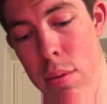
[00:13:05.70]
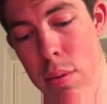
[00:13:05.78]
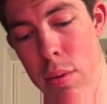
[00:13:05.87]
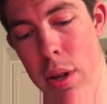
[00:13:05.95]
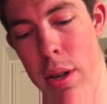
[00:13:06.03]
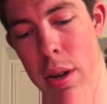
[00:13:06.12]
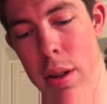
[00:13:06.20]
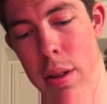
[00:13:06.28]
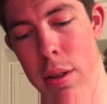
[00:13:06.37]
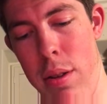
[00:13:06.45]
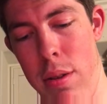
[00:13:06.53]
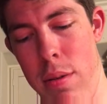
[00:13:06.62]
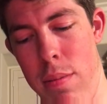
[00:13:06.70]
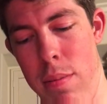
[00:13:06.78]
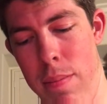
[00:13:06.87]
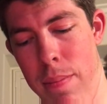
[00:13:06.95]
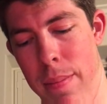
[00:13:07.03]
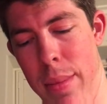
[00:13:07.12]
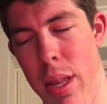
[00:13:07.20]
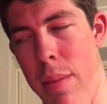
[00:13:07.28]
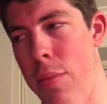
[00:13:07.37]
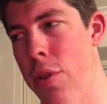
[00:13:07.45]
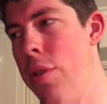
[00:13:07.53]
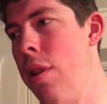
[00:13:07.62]
Okay, let's
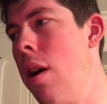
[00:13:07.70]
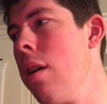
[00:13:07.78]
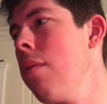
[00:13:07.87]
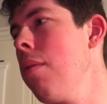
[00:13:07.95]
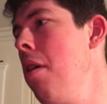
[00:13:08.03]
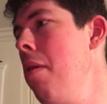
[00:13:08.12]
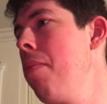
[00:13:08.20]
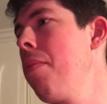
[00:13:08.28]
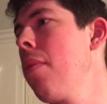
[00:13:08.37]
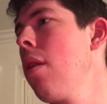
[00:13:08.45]
just talking now.